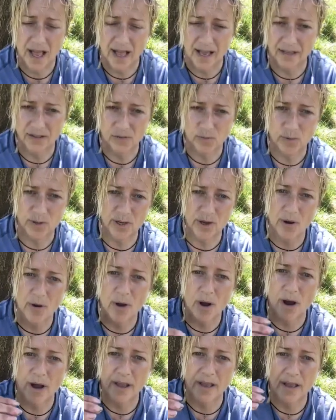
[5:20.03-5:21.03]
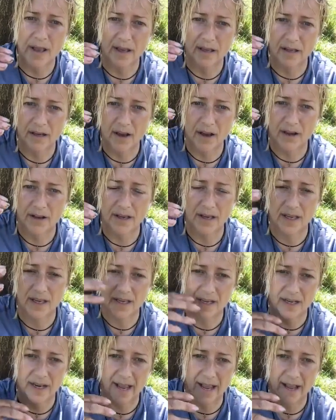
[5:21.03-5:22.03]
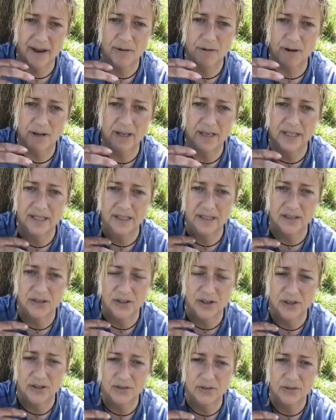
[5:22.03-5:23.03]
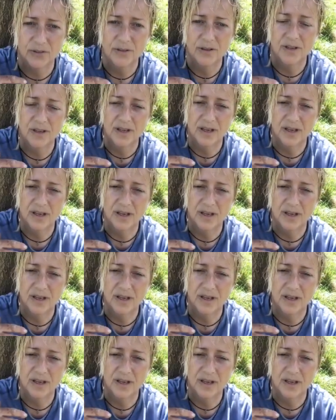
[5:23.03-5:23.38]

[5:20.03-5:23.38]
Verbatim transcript: as we go higher and higher in our internal